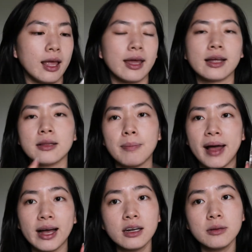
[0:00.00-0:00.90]
and on the
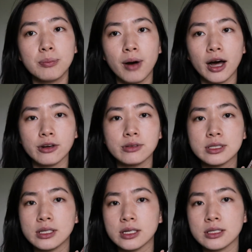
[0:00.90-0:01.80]
back of the bottle it
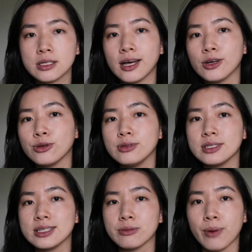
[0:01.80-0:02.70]
does tell you the
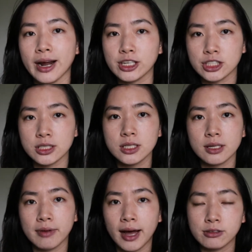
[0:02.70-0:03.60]
directions of
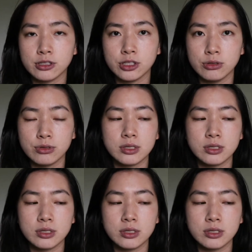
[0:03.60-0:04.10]
how to use